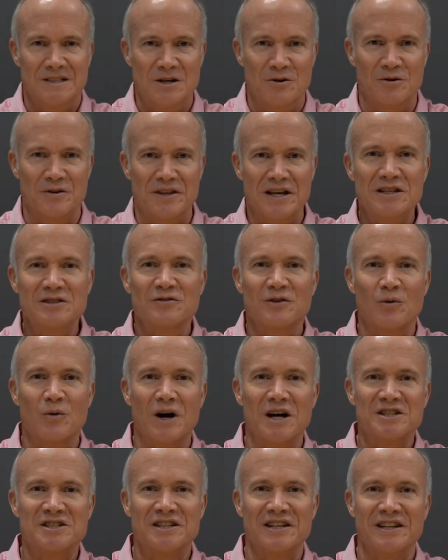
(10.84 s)
Well, thanks for
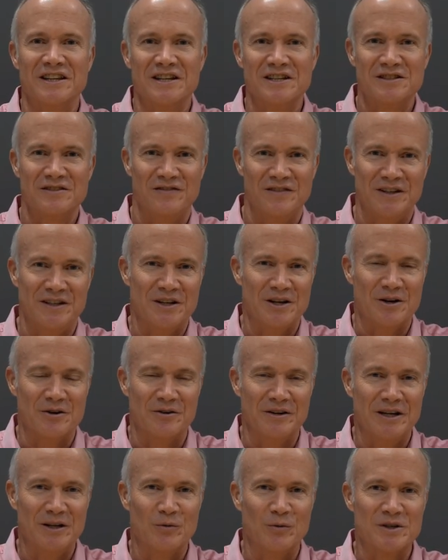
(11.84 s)
watching this video
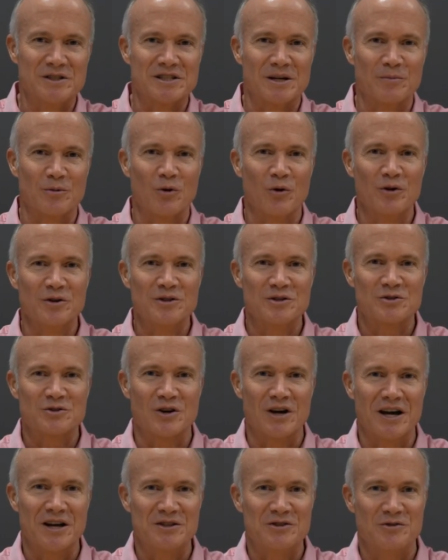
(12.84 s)
in which I'm going to
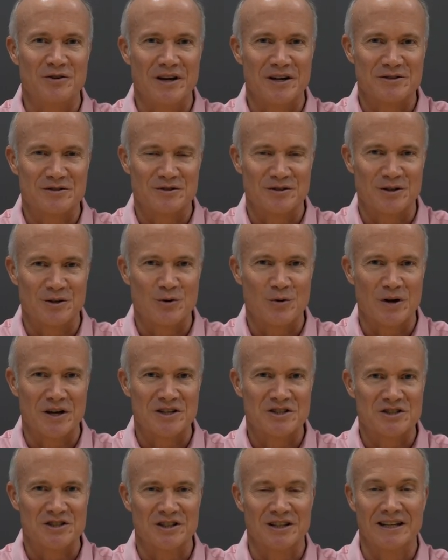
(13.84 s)
try to answer the
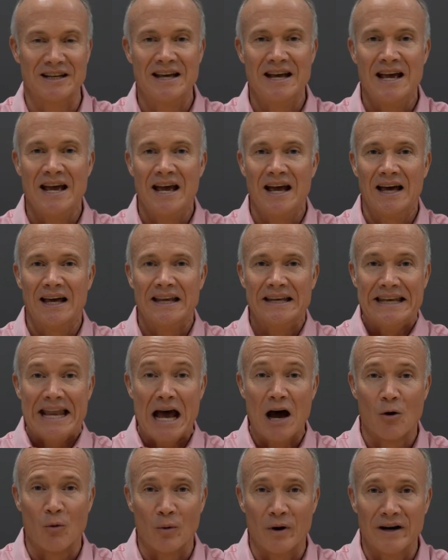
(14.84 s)
question,
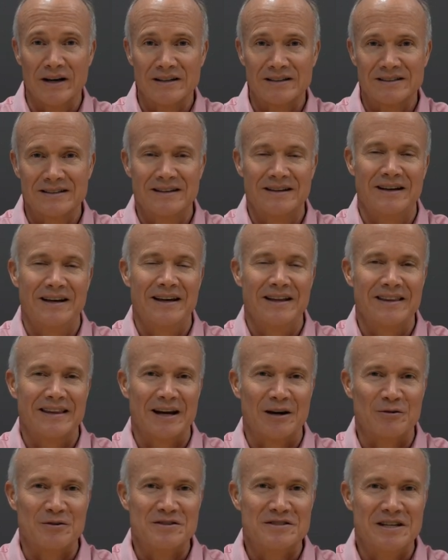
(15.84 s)
now what, that
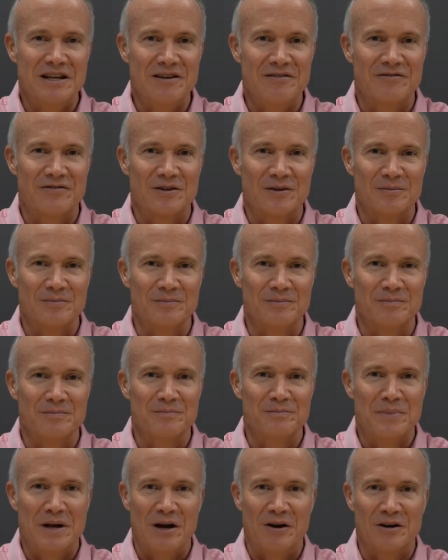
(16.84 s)
I received from
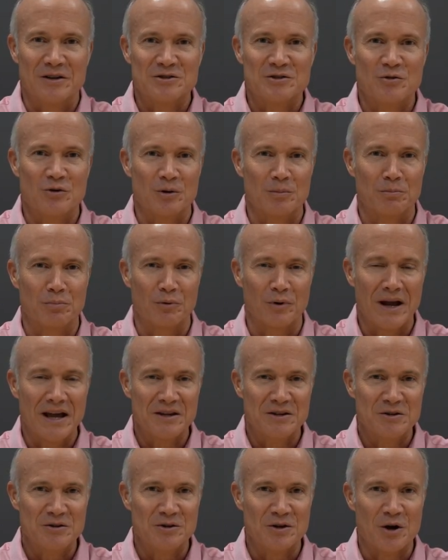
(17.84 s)
parents who are
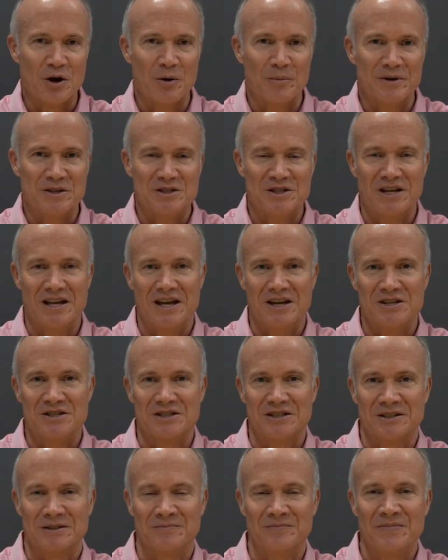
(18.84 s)
brand new to home
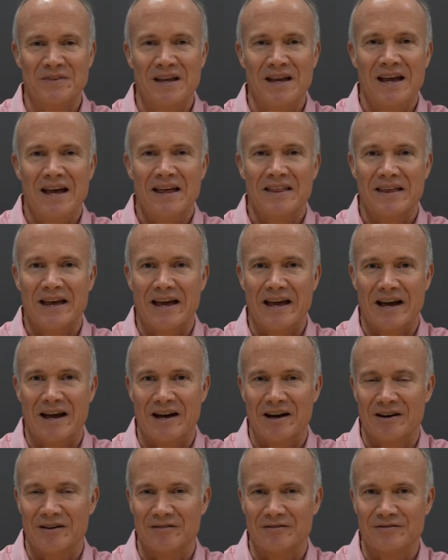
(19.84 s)
education. They
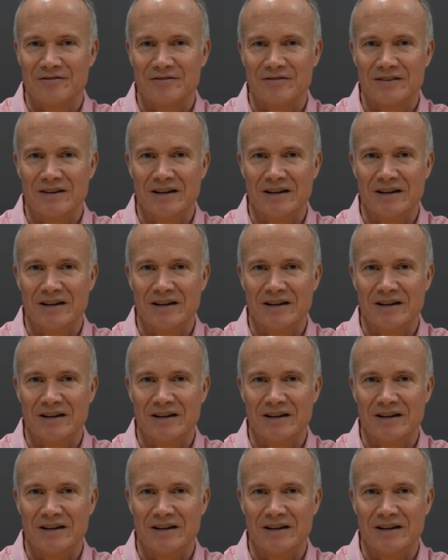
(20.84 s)
have